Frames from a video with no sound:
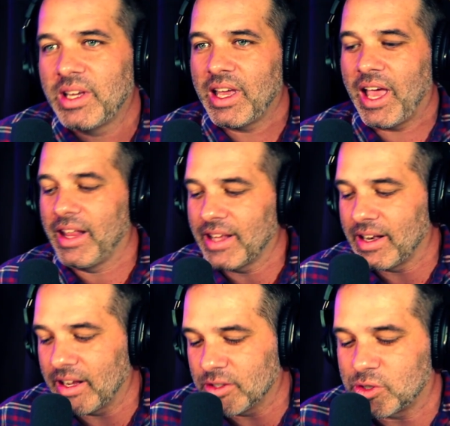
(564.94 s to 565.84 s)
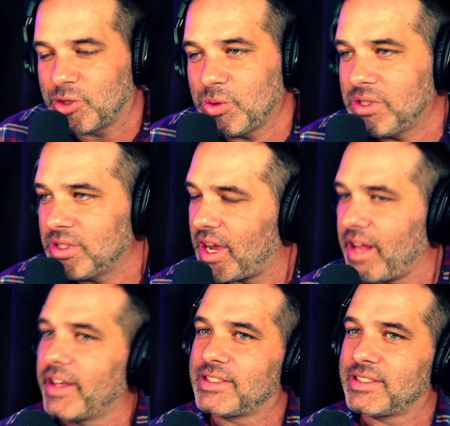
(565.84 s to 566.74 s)
And then as soon as I
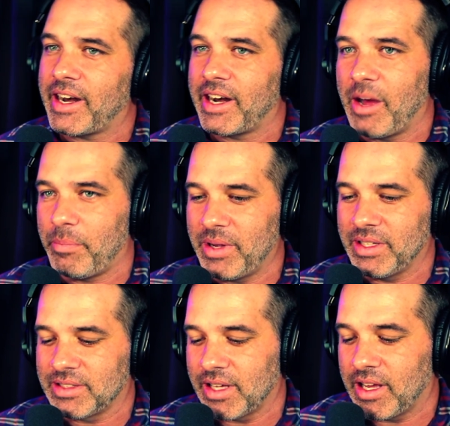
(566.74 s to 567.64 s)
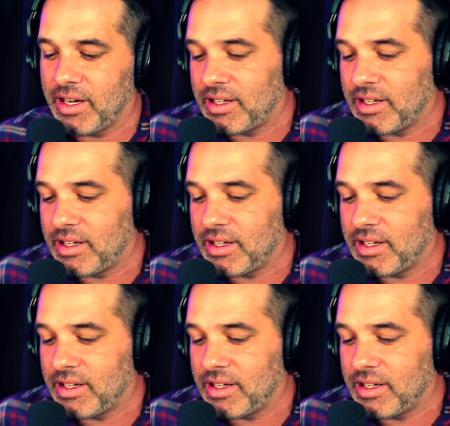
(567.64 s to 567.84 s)
like set it up, it's like